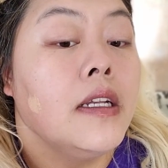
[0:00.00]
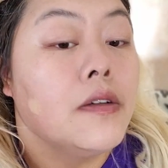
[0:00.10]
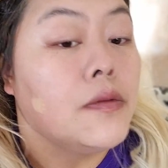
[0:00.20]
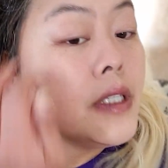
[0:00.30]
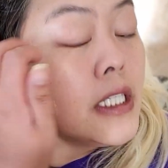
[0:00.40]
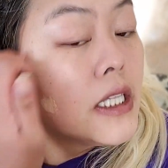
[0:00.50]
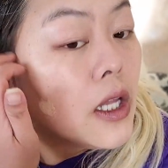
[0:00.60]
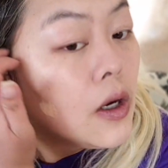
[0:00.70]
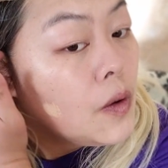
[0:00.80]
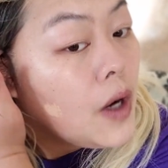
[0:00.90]
really
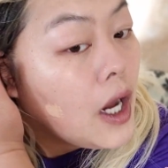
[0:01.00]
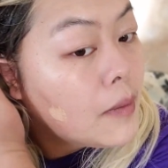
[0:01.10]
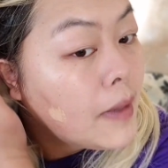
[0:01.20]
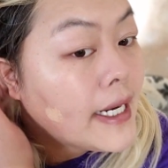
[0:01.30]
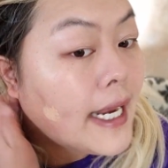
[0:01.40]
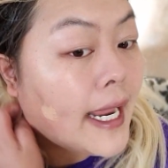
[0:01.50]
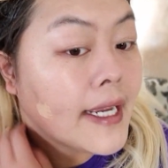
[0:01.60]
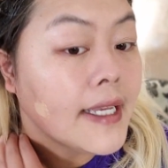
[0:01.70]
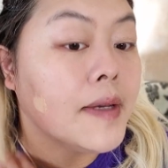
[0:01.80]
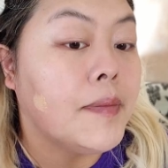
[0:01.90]
low on my
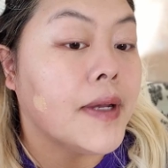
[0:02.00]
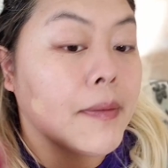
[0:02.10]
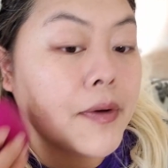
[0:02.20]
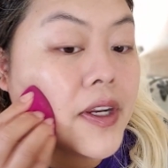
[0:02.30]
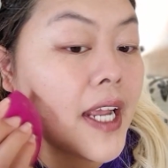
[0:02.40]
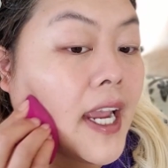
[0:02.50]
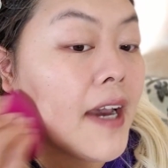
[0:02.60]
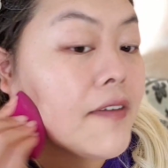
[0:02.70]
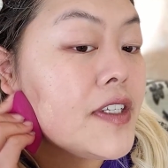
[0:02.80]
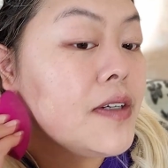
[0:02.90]
neck, but I'm going to
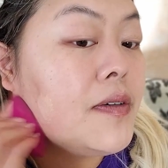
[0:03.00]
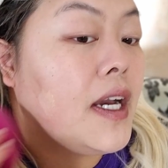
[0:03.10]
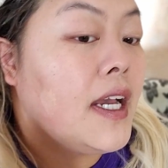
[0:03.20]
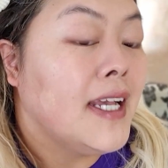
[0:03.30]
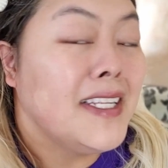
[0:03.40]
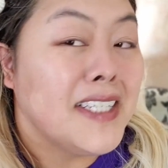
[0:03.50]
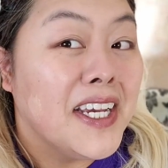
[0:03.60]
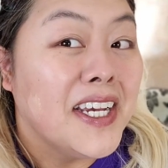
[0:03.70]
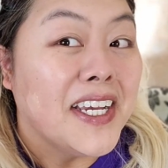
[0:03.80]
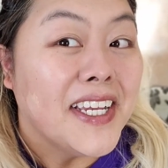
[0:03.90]
have to
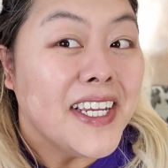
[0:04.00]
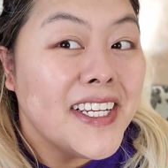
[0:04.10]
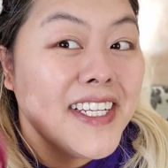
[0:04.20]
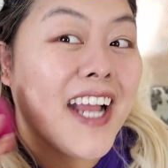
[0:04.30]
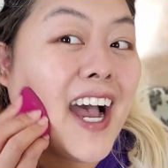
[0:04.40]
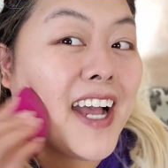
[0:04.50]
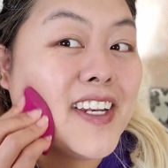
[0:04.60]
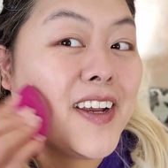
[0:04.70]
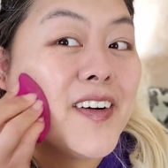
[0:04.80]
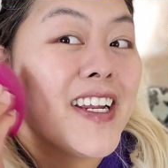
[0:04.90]
not
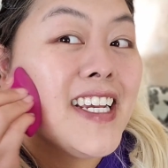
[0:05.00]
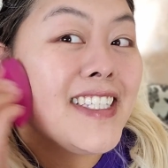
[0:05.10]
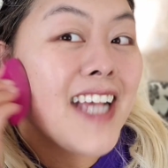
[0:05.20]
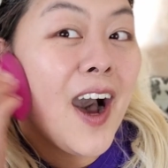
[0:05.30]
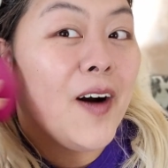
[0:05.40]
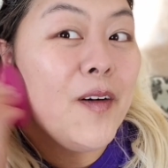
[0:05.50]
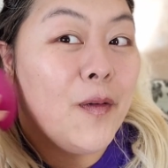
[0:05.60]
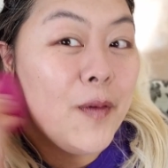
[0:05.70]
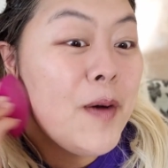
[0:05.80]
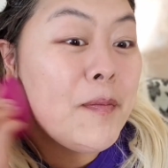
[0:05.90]
notice
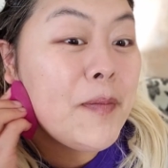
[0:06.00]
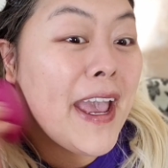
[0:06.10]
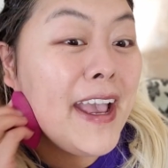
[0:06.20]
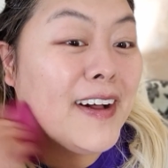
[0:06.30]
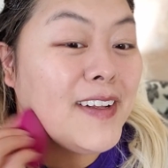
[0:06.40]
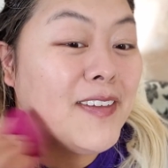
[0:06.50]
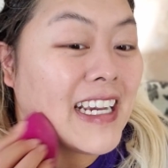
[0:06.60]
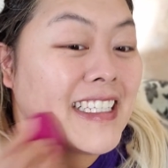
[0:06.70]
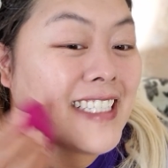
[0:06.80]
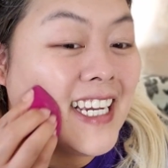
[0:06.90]
how pale
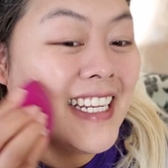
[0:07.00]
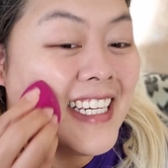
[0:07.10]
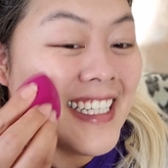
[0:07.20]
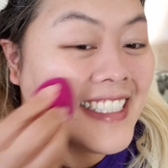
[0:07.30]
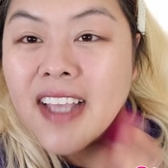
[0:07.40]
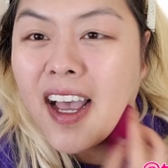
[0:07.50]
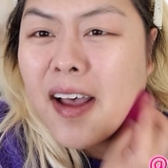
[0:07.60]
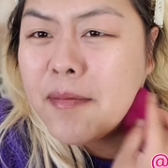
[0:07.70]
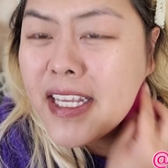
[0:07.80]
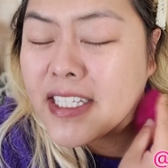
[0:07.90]
my skin is.
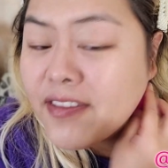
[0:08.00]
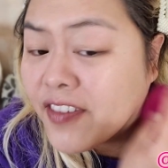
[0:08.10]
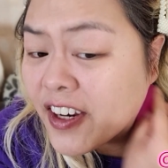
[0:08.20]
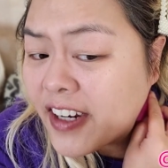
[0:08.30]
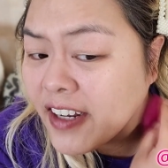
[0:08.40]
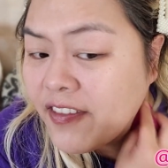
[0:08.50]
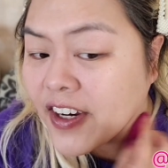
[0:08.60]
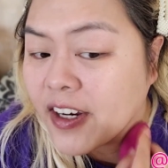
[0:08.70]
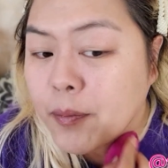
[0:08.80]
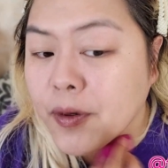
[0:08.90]
It's very,
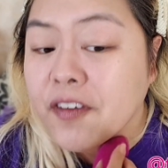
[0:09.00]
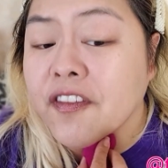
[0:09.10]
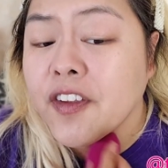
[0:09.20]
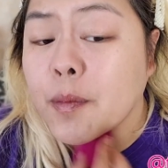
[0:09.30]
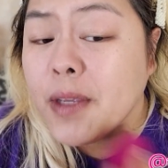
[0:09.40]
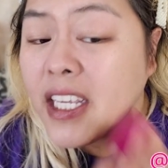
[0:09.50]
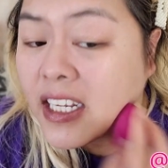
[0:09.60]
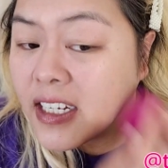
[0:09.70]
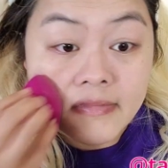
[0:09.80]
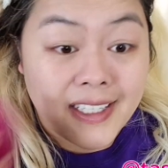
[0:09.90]
very
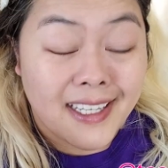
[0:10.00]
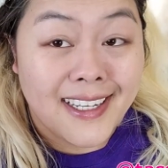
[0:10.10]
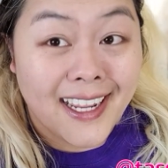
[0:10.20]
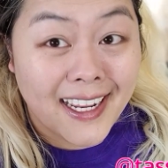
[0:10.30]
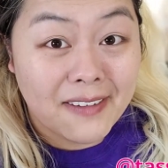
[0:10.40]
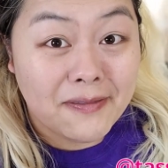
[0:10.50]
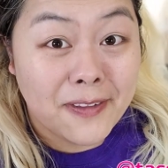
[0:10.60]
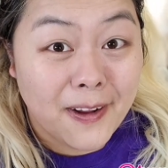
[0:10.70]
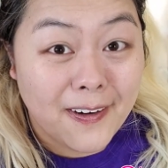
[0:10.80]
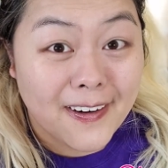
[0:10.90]
perfumey. It ain't
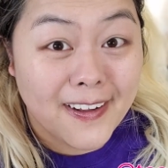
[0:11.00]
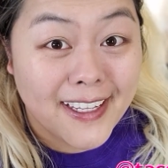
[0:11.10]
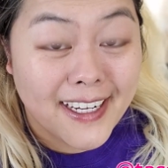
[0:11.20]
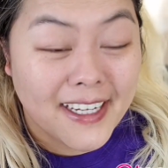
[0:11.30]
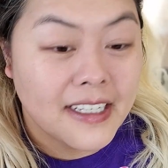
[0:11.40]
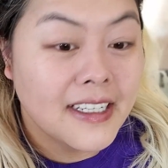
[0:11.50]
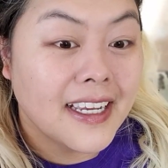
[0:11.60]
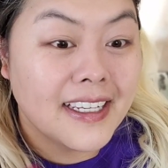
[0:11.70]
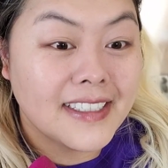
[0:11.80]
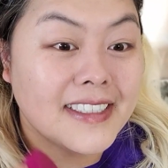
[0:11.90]
florally.
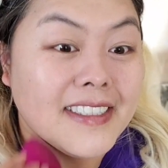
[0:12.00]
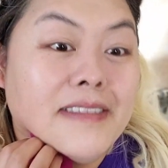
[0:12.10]
It's